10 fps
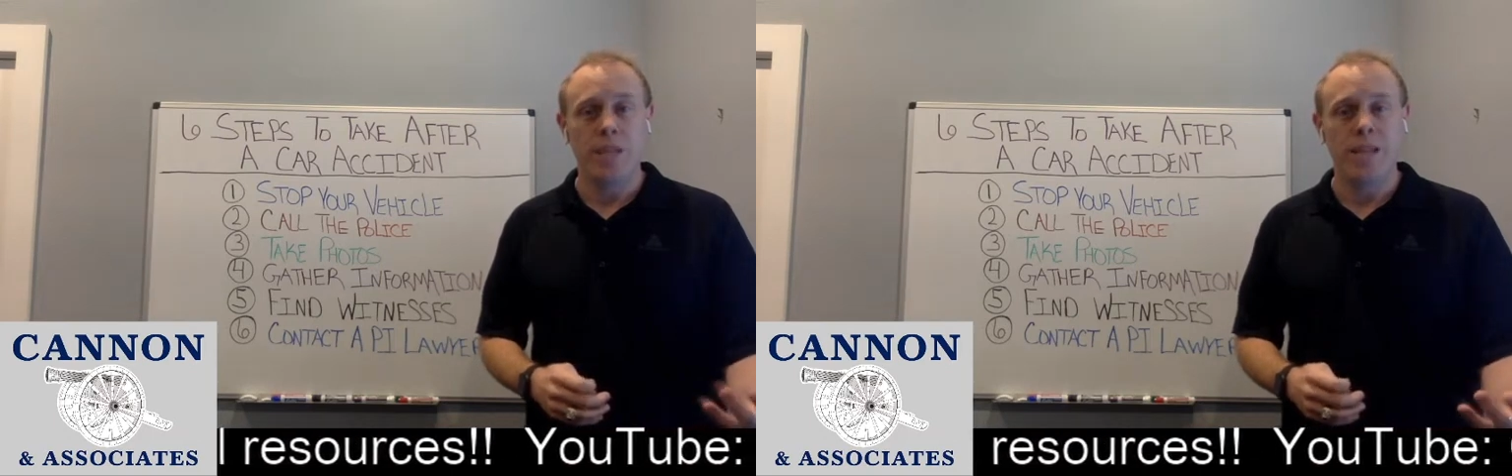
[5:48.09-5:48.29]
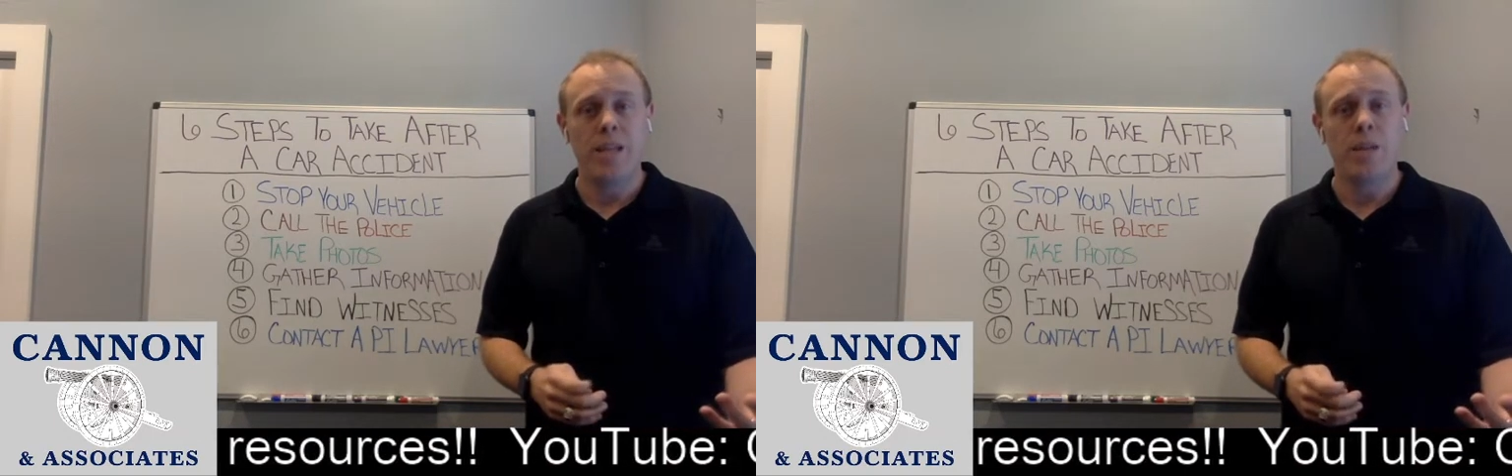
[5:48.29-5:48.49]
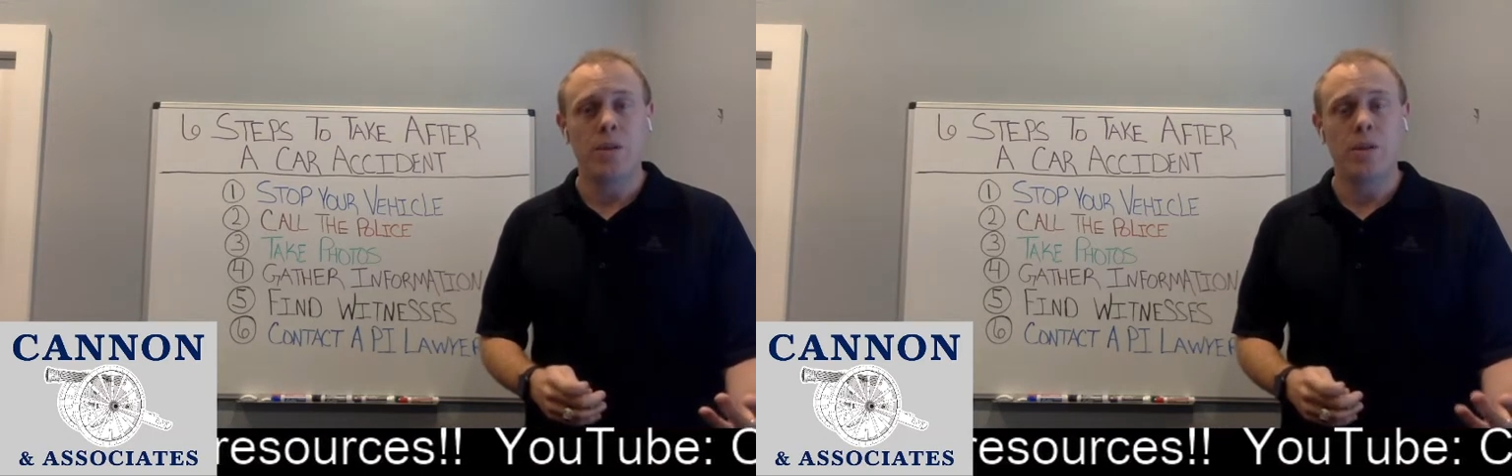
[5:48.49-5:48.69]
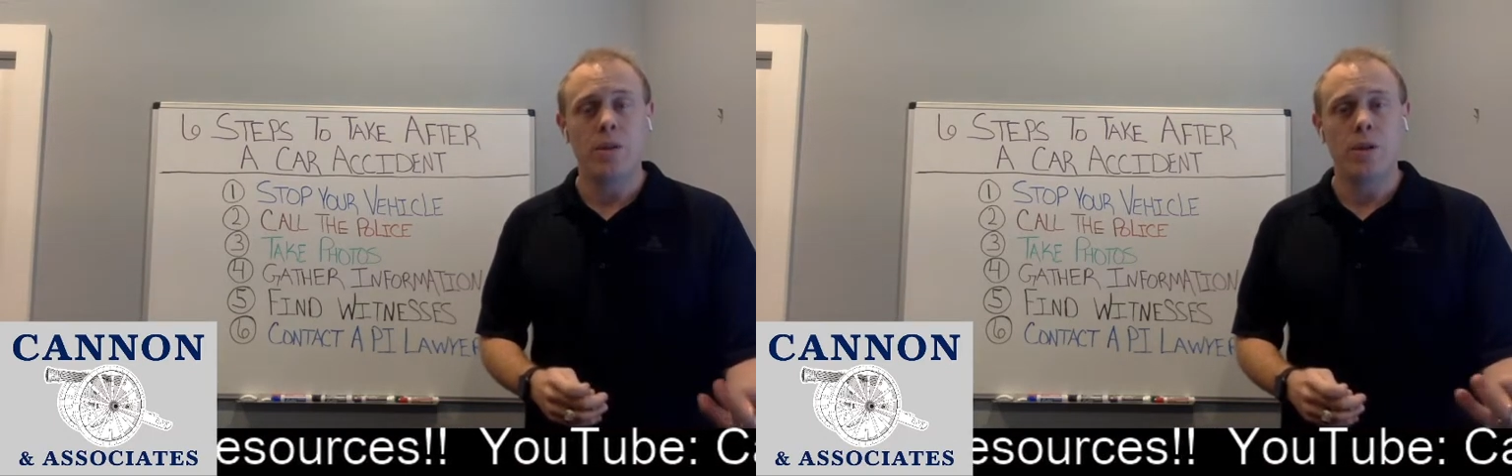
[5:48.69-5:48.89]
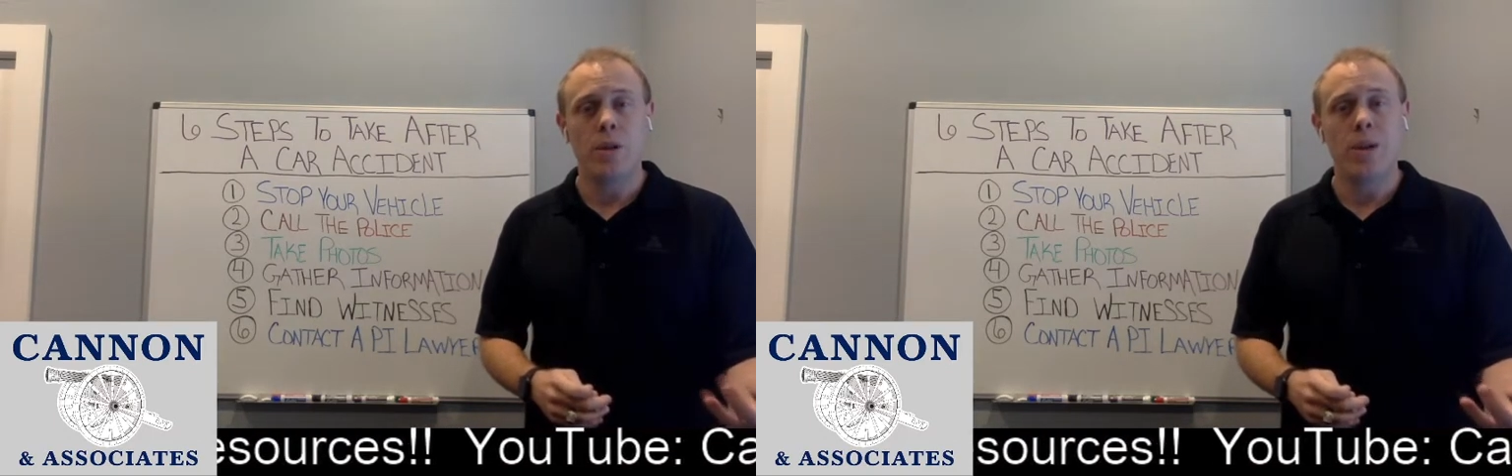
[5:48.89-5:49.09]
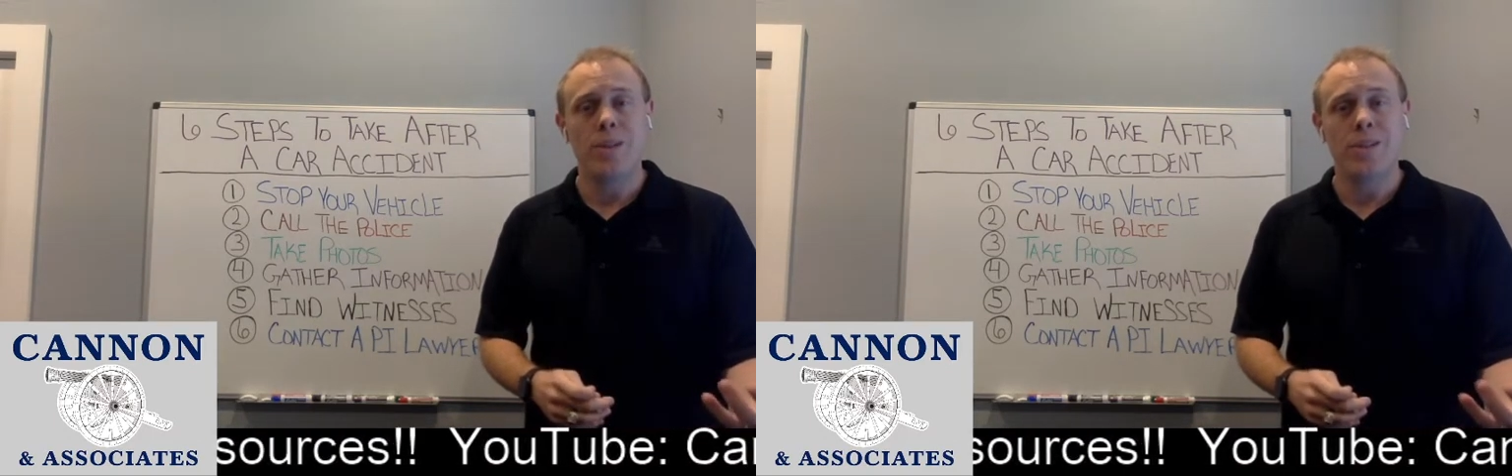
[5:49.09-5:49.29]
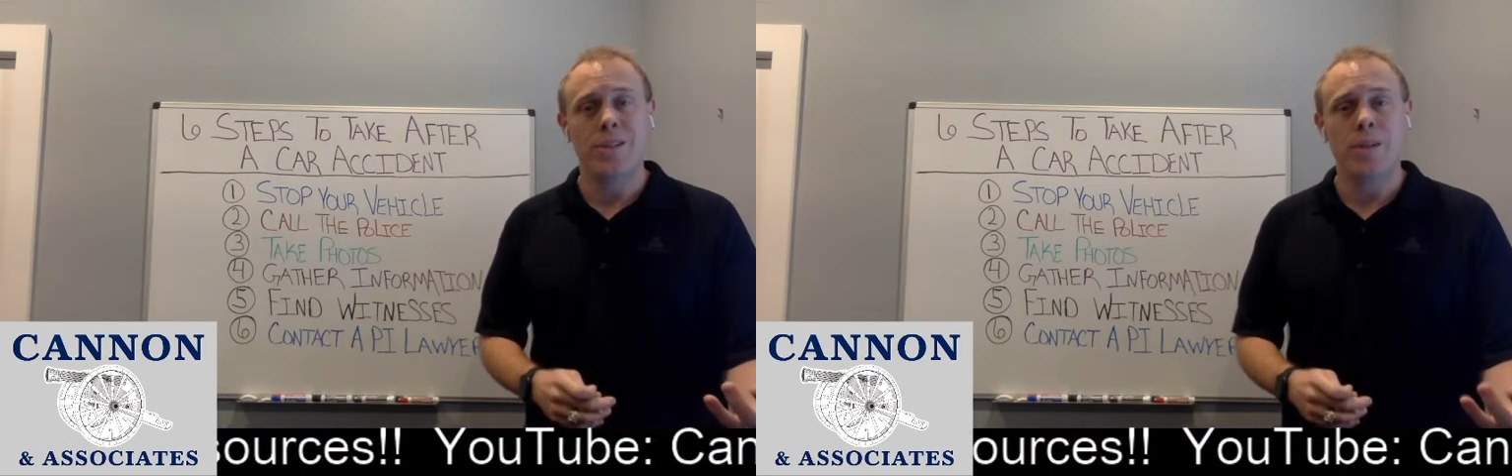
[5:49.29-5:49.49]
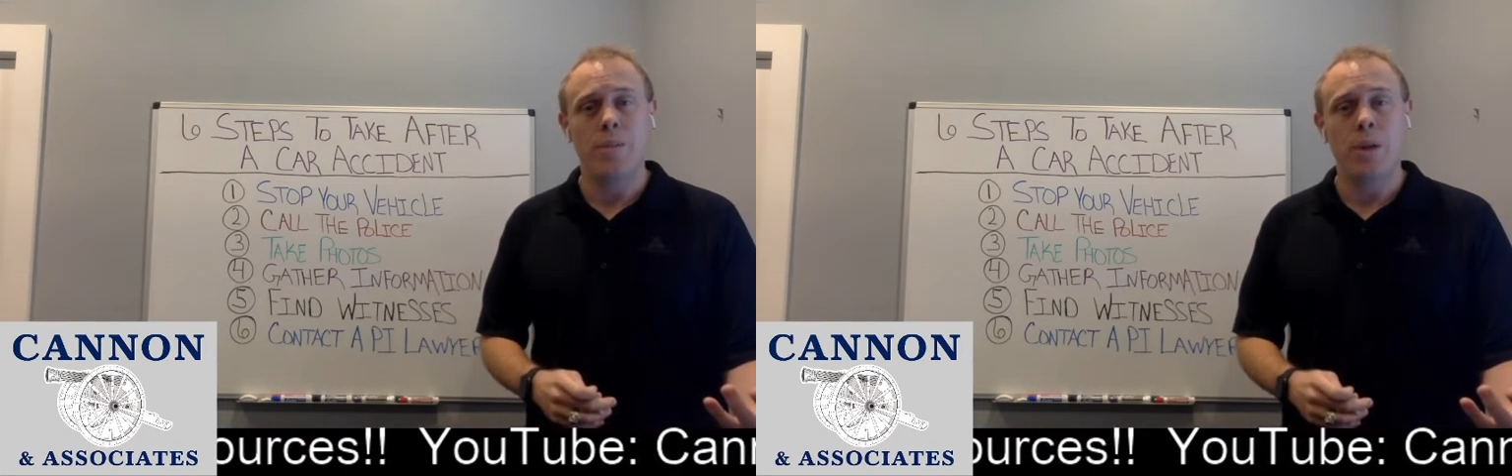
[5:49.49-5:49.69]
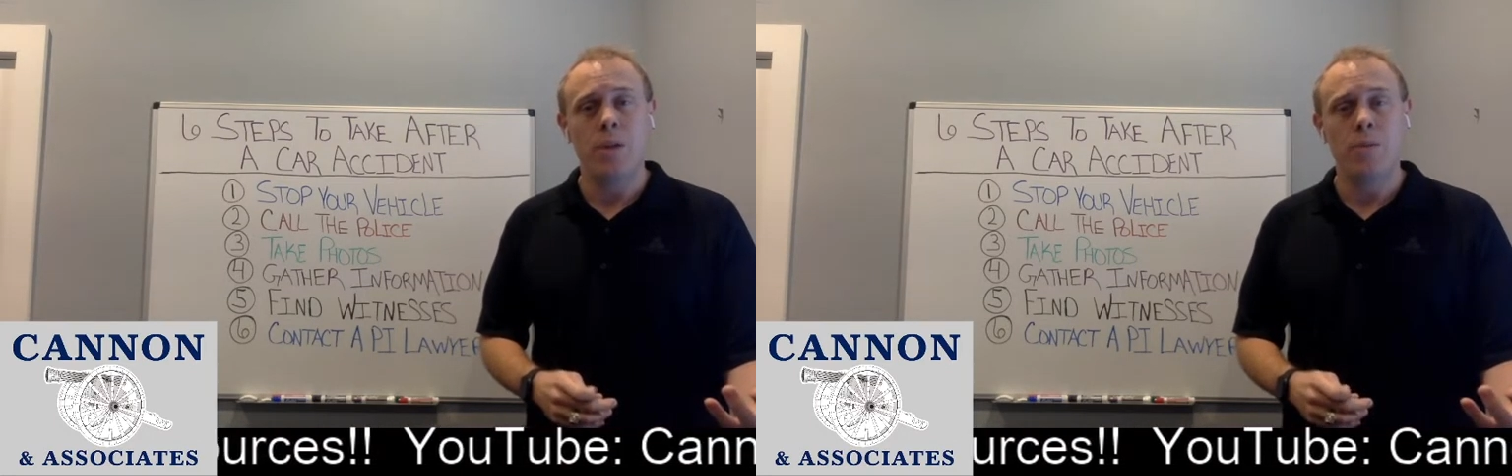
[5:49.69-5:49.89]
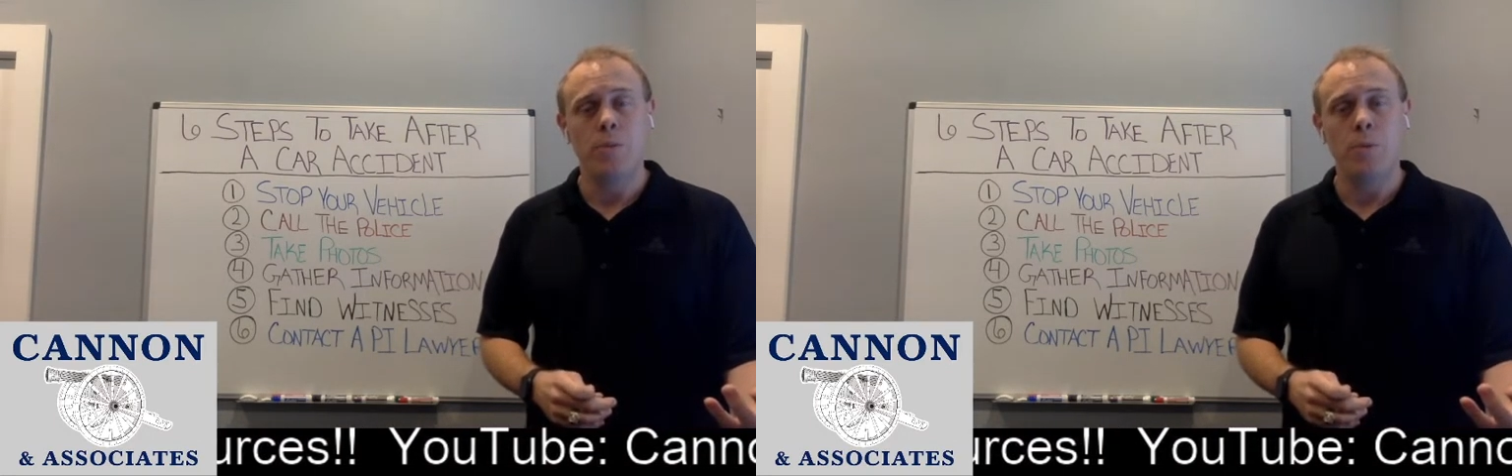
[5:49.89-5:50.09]
heal to the greatest extent
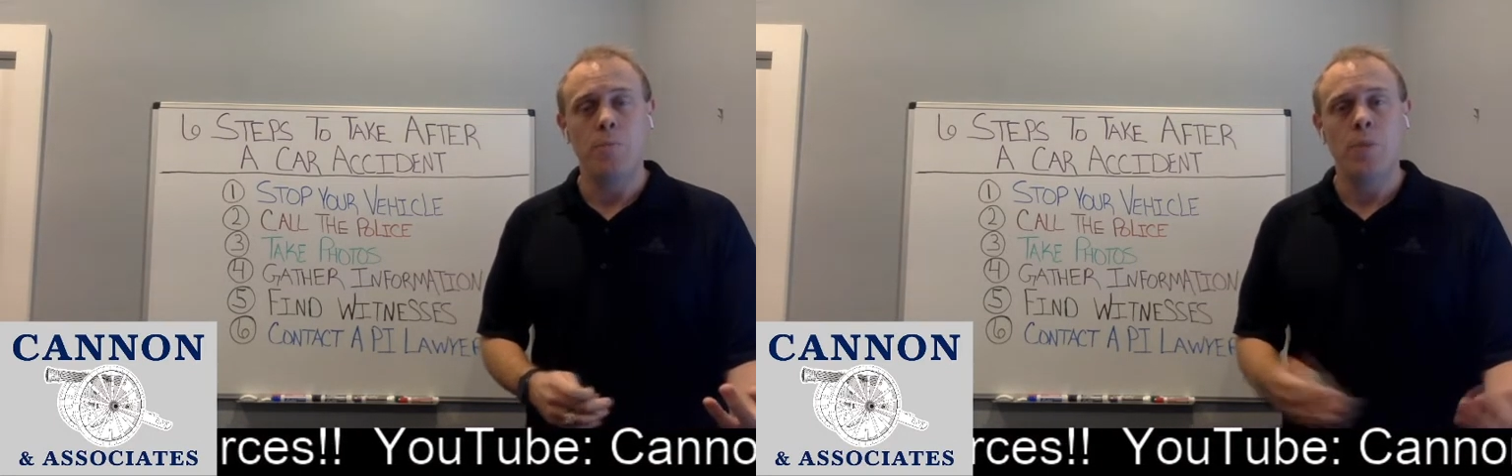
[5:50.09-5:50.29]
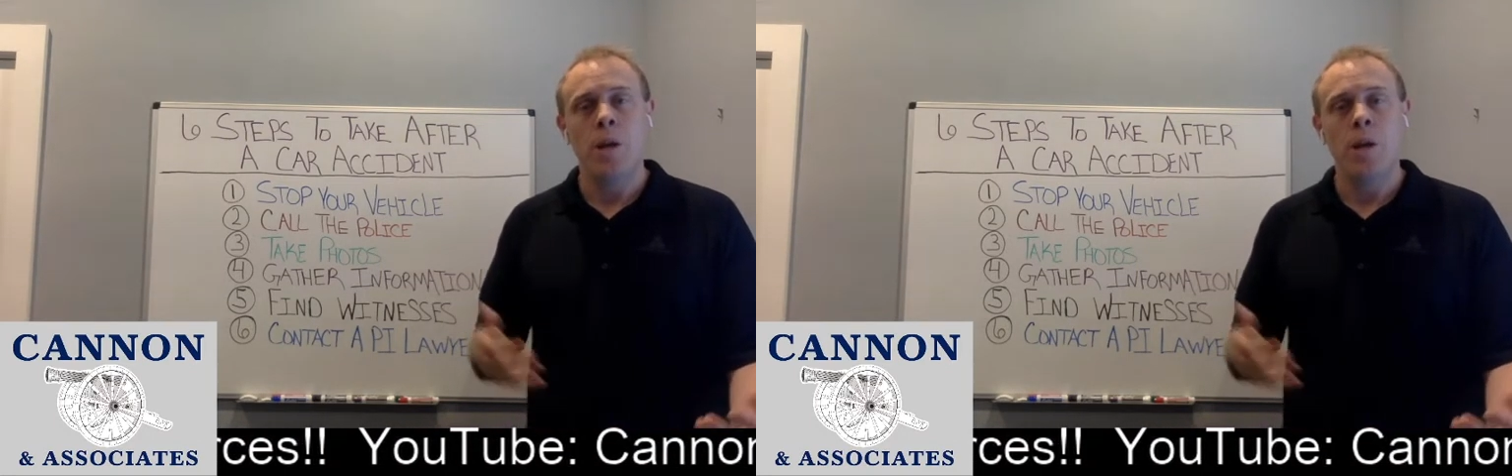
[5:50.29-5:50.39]
possible,